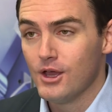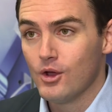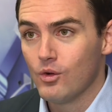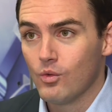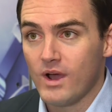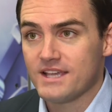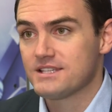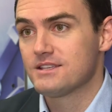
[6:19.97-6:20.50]

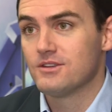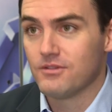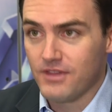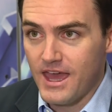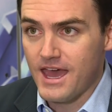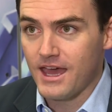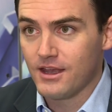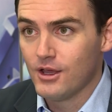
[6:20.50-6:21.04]
west of
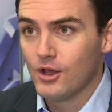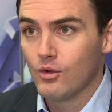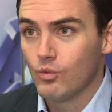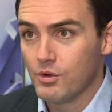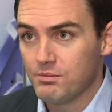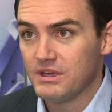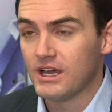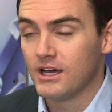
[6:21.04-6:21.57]
that
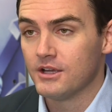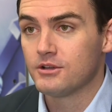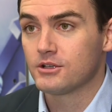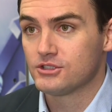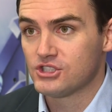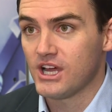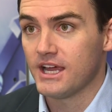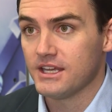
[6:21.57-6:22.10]
would be under
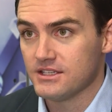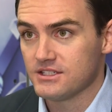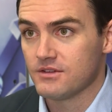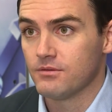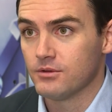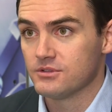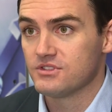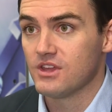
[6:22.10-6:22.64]
Chinese influence.